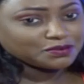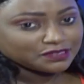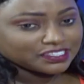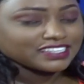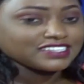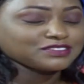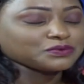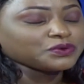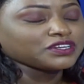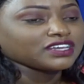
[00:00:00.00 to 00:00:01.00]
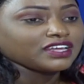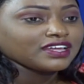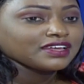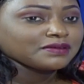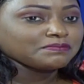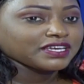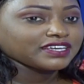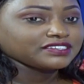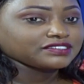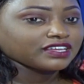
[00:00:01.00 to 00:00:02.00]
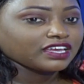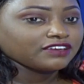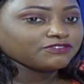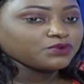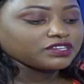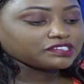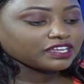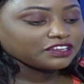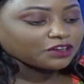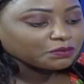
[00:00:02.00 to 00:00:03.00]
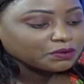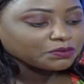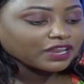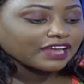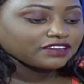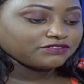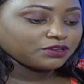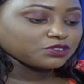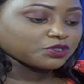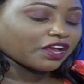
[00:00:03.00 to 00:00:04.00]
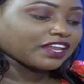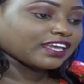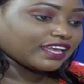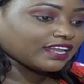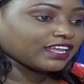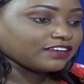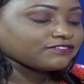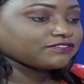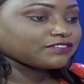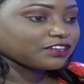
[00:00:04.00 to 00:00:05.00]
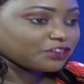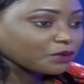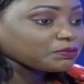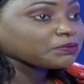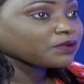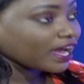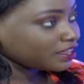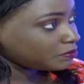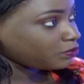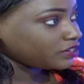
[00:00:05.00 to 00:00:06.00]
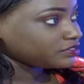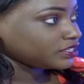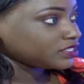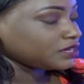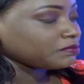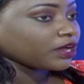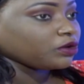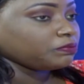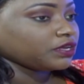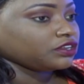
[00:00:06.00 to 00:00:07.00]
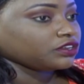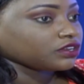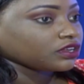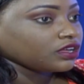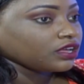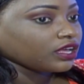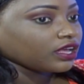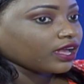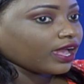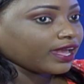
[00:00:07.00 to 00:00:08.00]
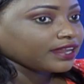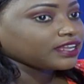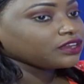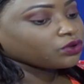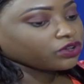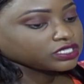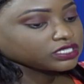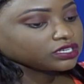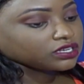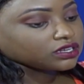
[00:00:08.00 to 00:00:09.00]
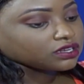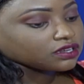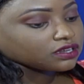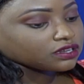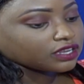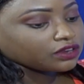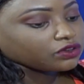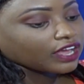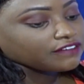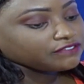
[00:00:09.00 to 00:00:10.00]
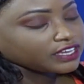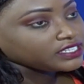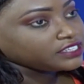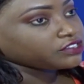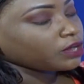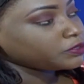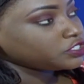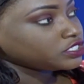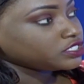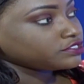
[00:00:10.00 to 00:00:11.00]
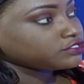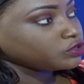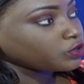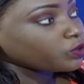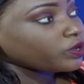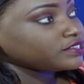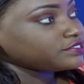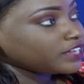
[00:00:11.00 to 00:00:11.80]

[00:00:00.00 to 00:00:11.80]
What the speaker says: using this word, because if we say young people are the future, and again, if young people are the present, in my opinion, and they not avail these opportunities to grow and